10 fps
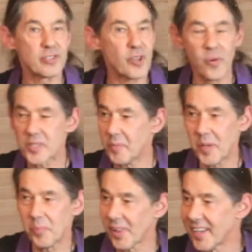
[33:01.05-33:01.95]
There's always
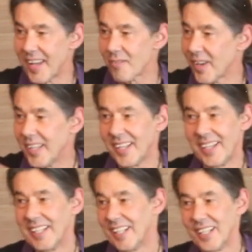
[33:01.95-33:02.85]
people in every
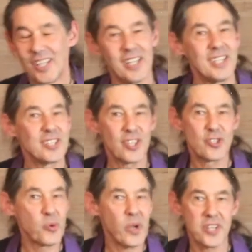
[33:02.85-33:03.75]

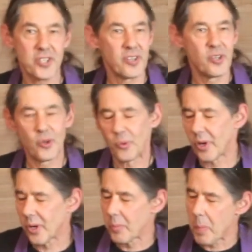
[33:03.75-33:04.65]
situation who
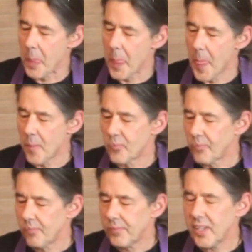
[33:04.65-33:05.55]
were,
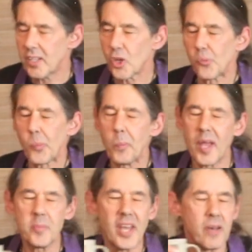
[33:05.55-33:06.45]
you know,
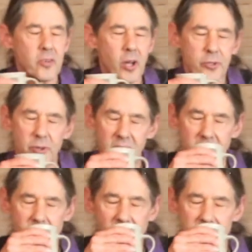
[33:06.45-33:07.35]
maybe have an
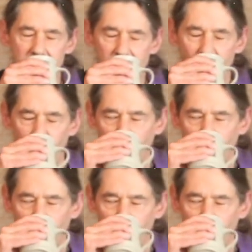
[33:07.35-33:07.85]
alternative idea.